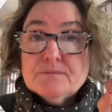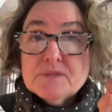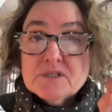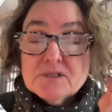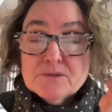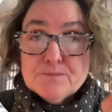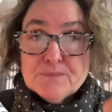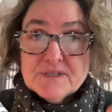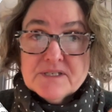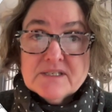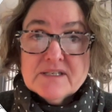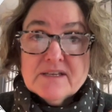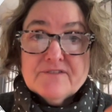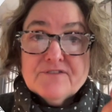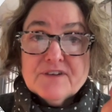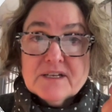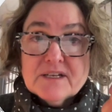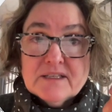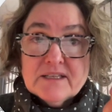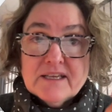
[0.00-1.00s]

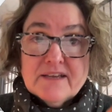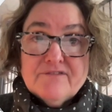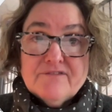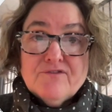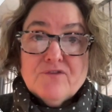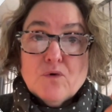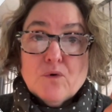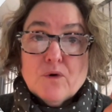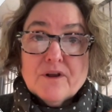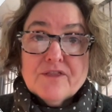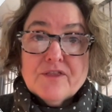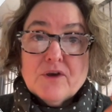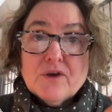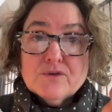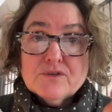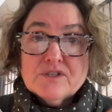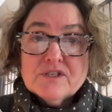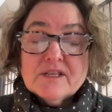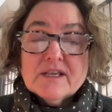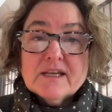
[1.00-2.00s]
specifically for
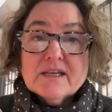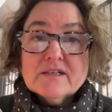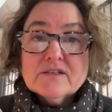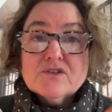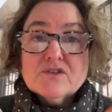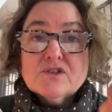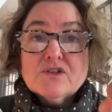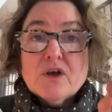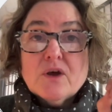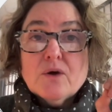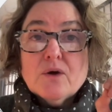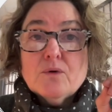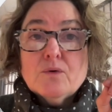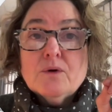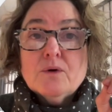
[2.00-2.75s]
those things. So